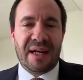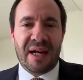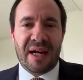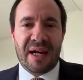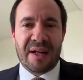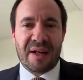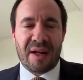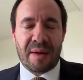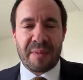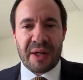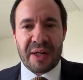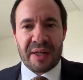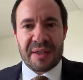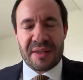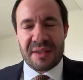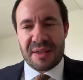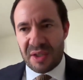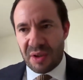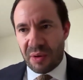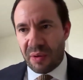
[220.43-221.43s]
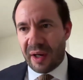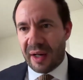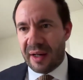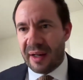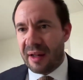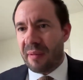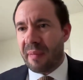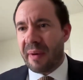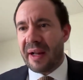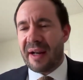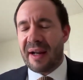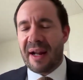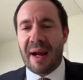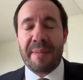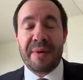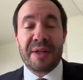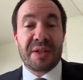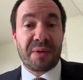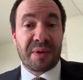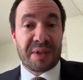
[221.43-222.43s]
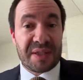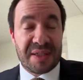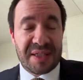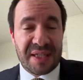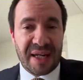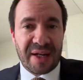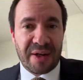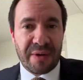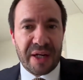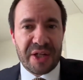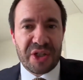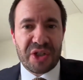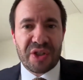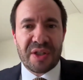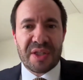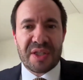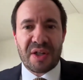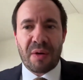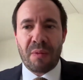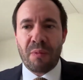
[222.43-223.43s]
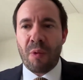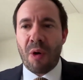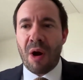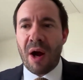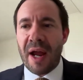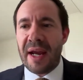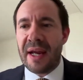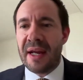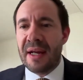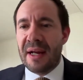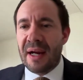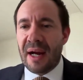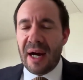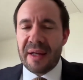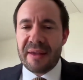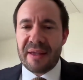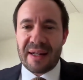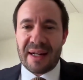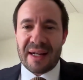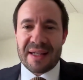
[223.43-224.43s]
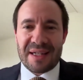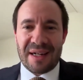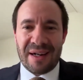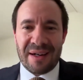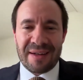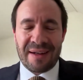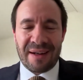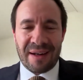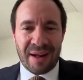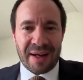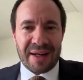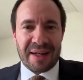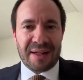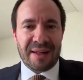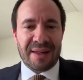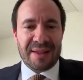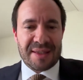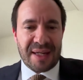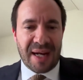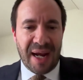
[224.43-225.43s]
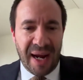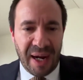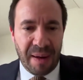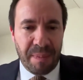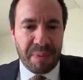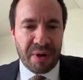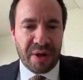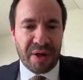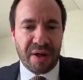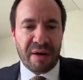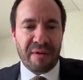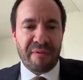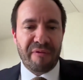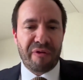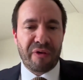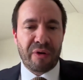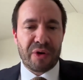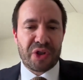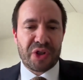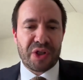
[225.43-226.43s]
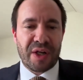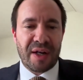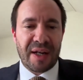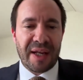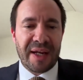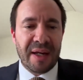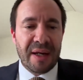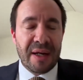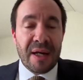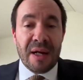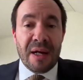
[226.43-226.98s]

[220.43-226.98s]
And I'm going to talk a little bit, and happy to also take questions on why I think that's unlikely to happen, unfortunately,